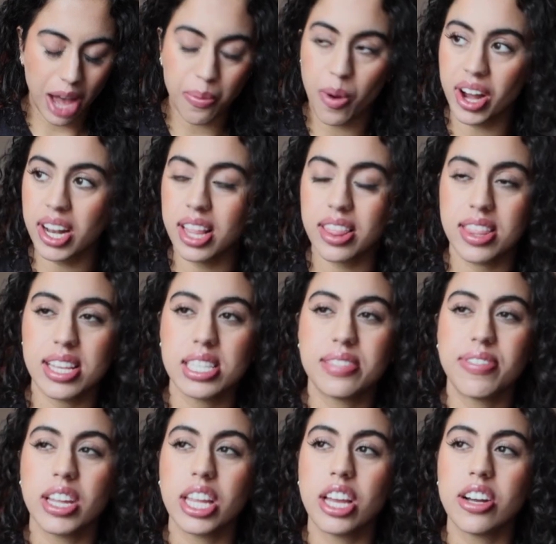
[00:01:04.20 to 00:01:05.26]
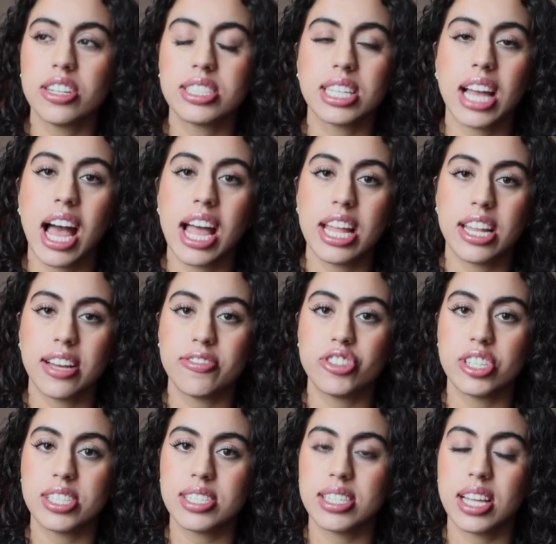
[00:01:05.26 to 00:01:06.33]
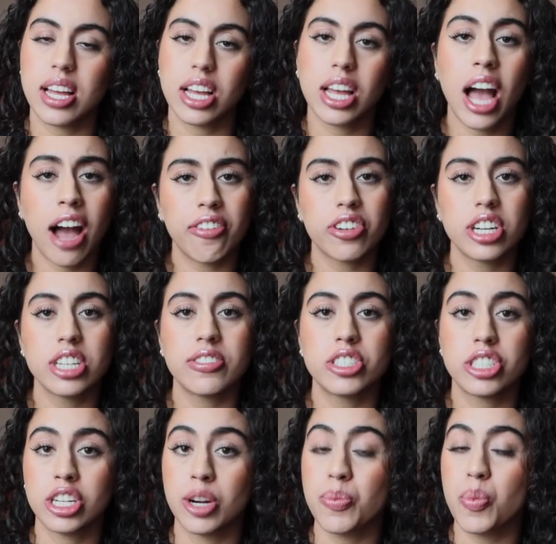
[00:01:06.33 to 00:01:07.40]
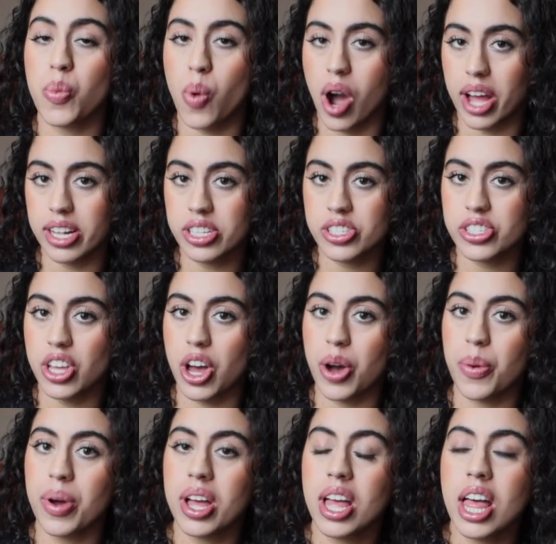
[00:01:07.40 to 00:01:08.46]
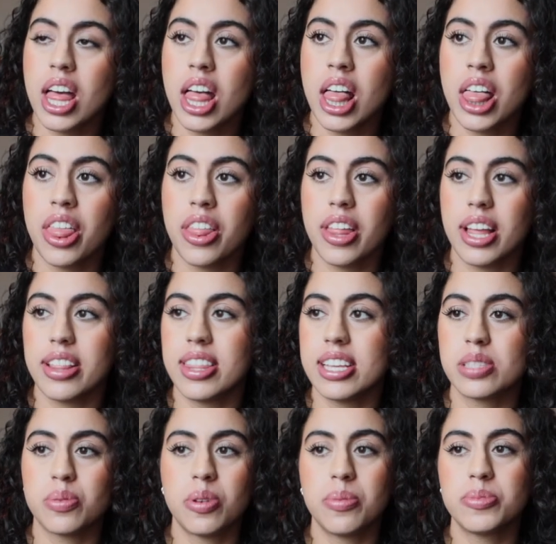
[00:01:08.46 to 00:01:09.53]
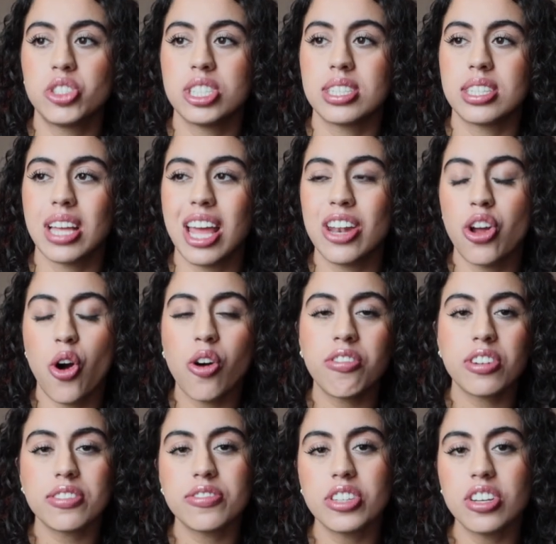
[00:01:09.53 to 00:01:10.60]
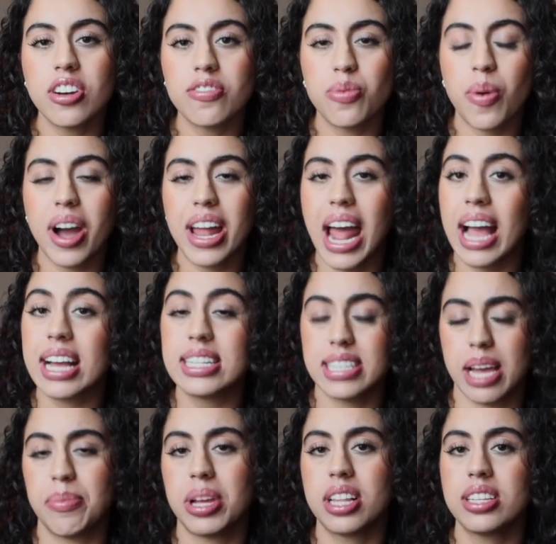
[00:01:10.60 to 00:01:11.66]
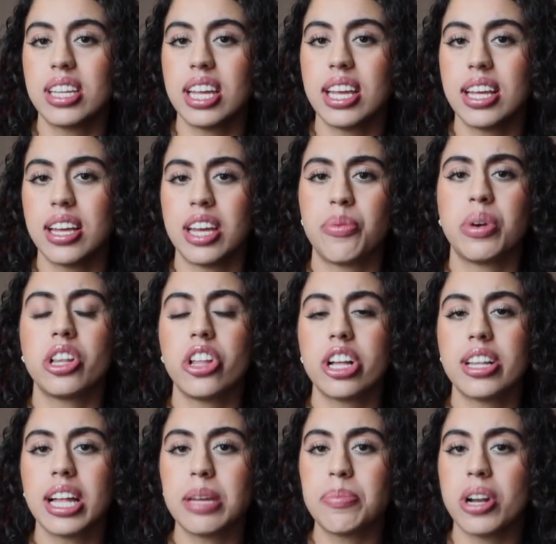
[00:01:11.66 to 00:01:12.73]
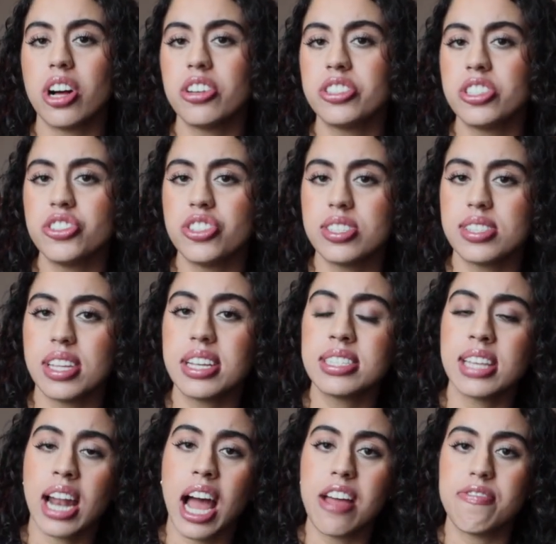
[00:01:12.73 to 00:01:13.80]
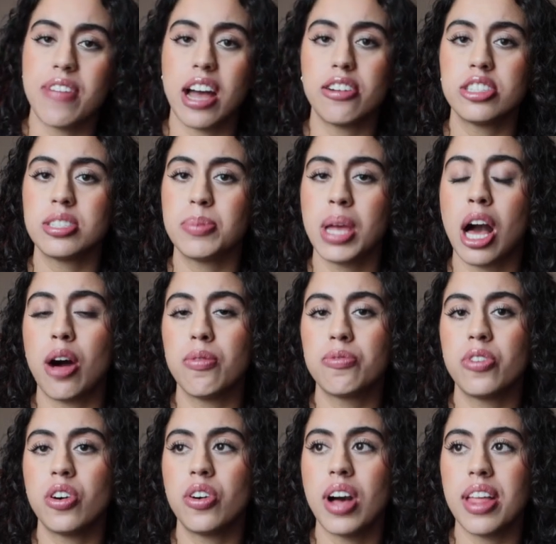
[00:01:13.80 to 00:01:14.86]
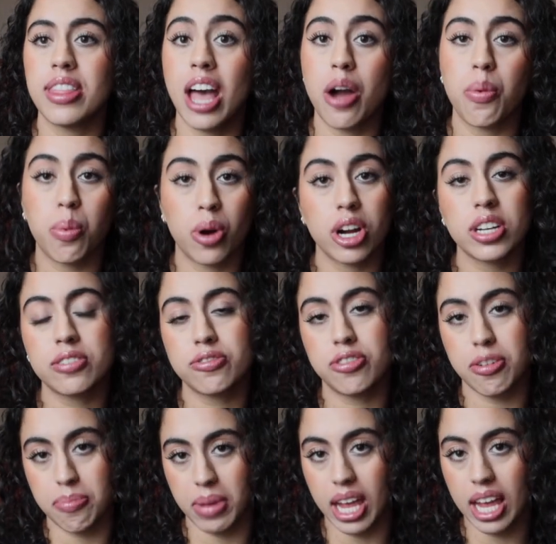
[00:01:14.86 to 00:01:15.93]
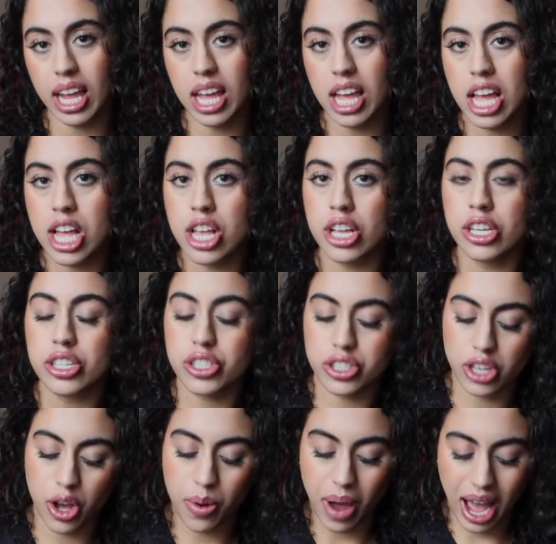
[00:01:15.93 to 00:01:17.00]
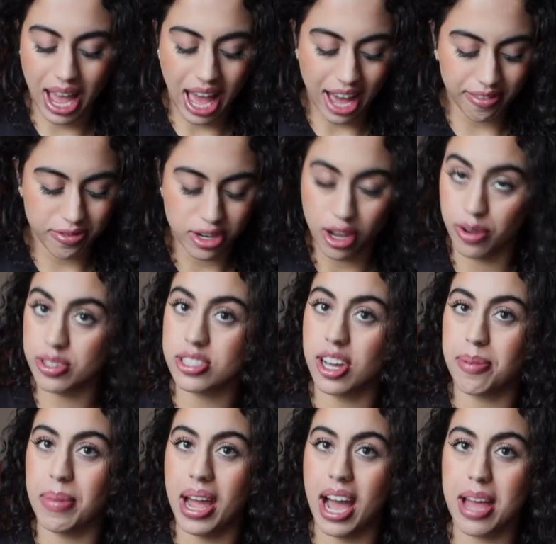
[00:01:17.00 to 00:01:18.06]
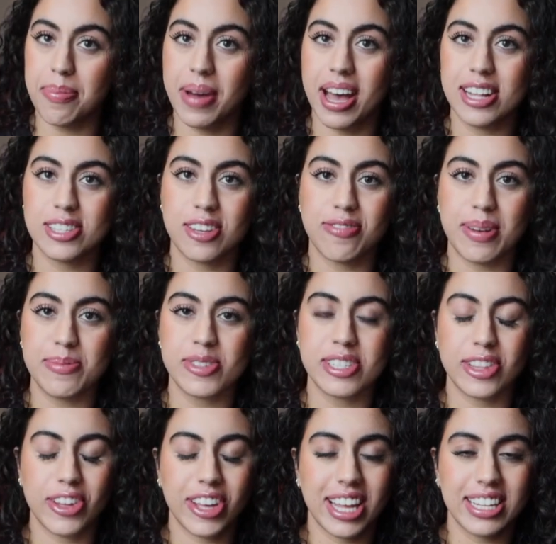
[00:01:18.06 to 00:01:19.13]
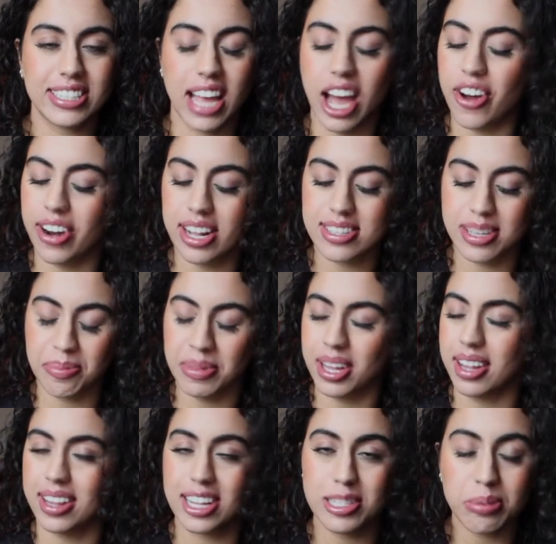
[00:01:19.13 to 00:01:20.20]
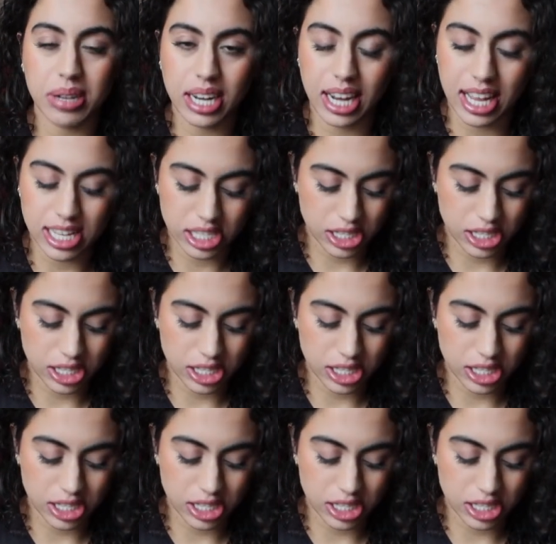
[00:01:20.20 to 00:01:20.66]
I wanted this video to kind of just cover term one. So this will just an overview of what academically it would look like, but also just things that I found to be helpful and that worked for me. So I have notes on my iPad, so if I'm just looking down at something, that's what it is.